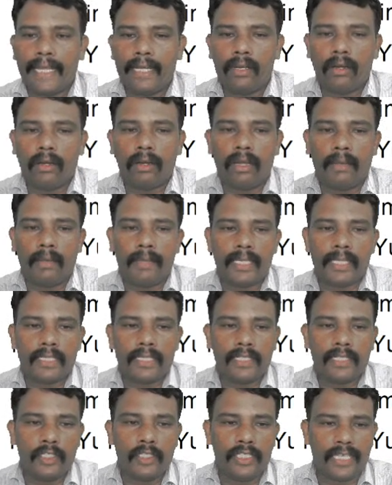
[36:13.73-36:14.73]

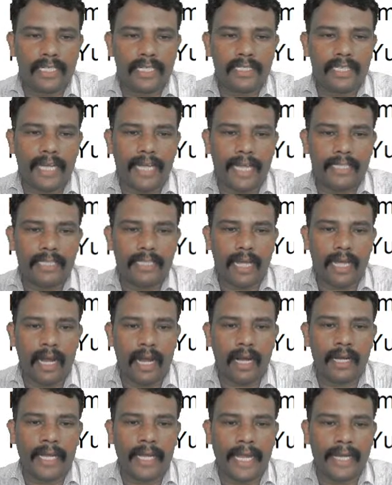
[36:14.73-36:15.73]
economics is just as
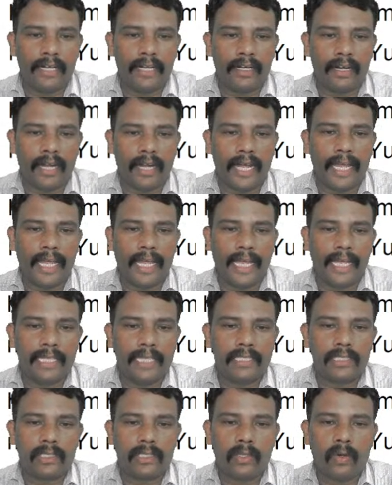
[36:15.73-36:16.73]
hard and dry
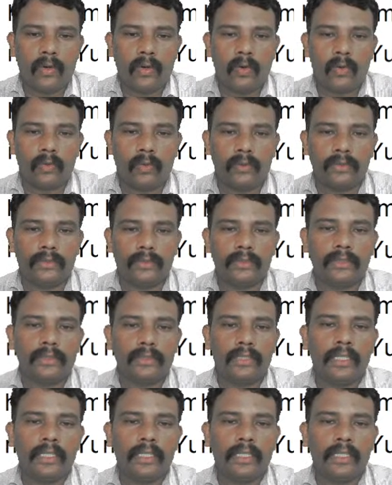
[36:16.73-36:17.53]
as stone.